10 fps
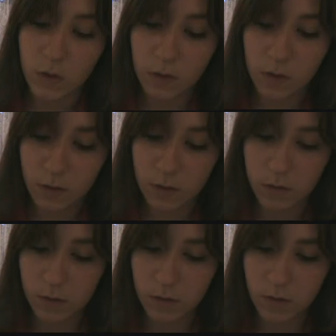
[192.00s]

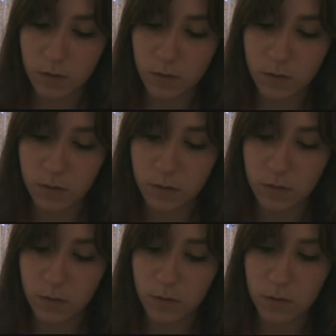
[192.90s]

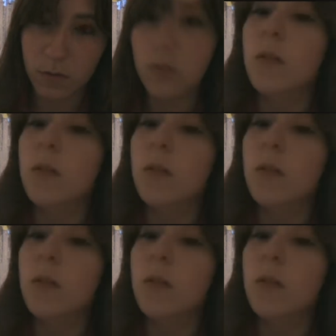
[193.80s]
Nothing is said.